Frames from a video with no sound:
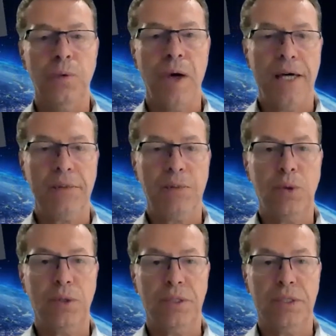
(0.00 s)

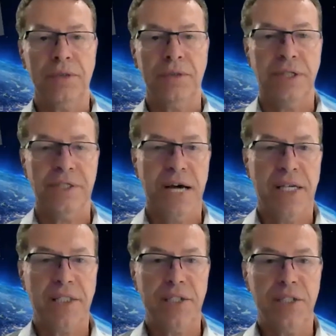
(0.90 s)
exports and
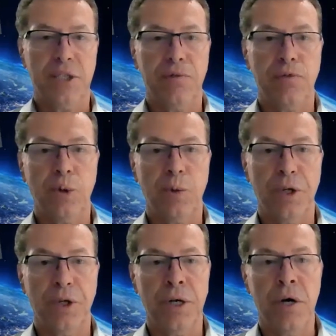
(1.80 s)
transactions to go
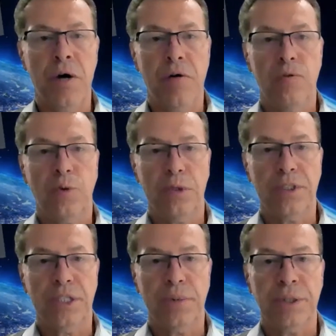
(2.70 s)
forward for
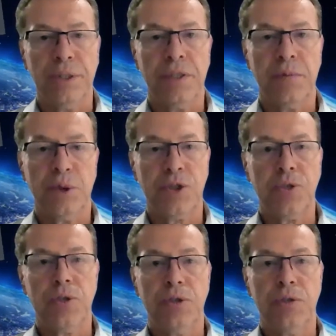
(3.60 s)
legitimate
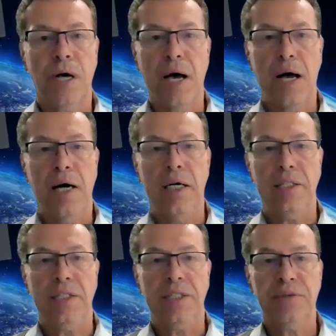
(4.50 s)
commercial
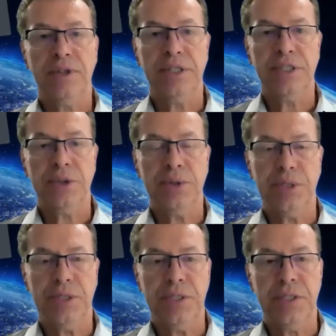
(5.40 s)
and civil end
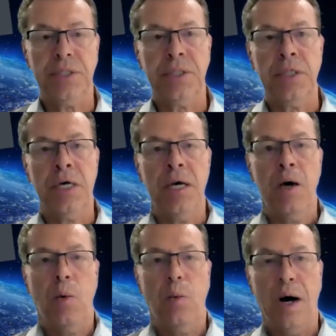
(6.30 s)
uses,
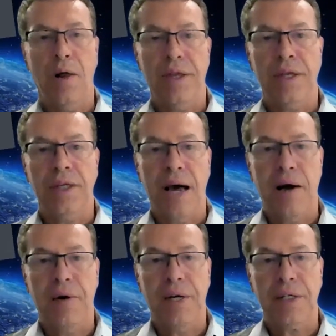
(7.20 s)
while then
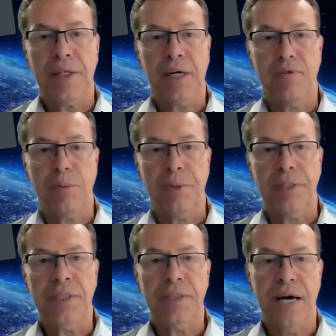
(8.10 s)
allowing the
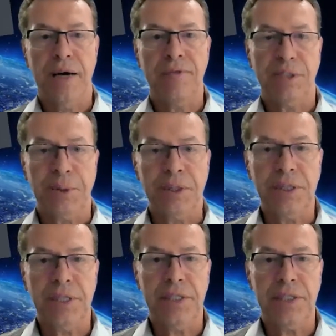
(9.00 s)
government to have
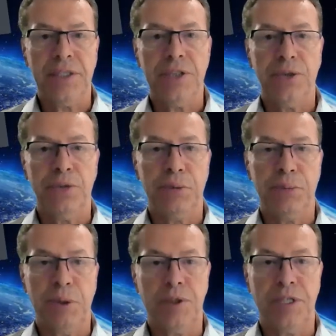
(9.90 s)
visibility into
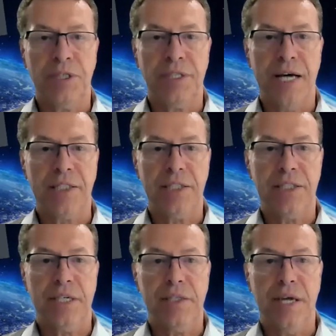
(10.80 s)
proposed transactions
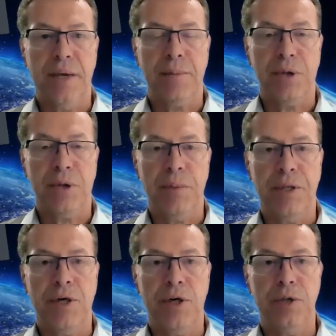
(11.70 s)
and
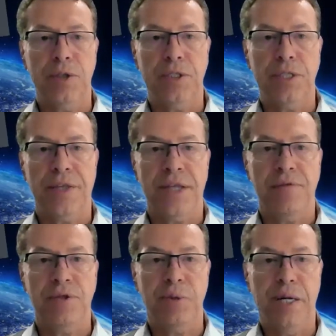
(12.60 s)
prohibit those that they
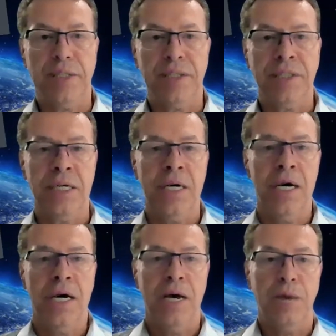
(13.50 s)
view as
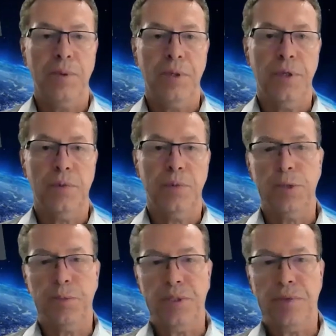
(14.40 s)

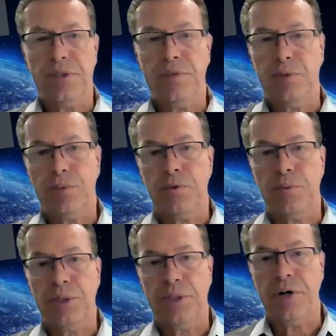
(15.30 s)
specifically for
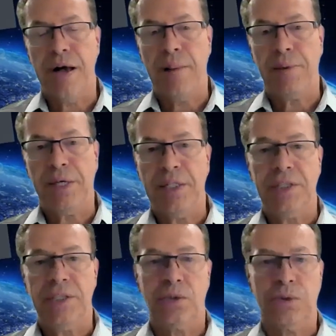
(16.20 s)
military
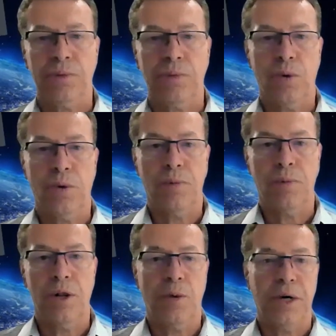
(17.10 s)
applications or
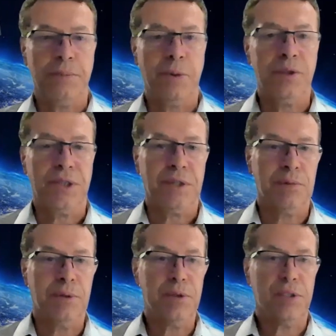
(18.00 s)
otherwise
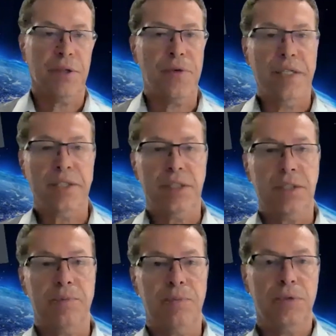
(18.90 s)
posing a threat
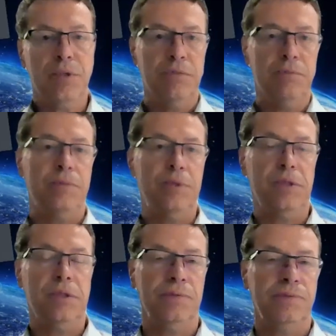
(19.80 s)

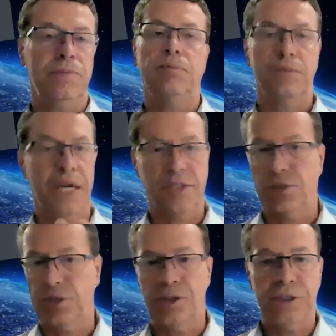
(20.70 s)
to
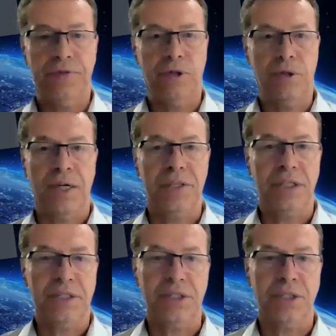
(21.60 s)
national security, foreign
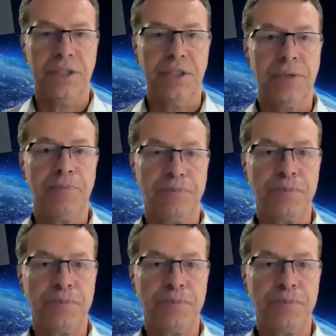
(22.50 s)
policy concerns.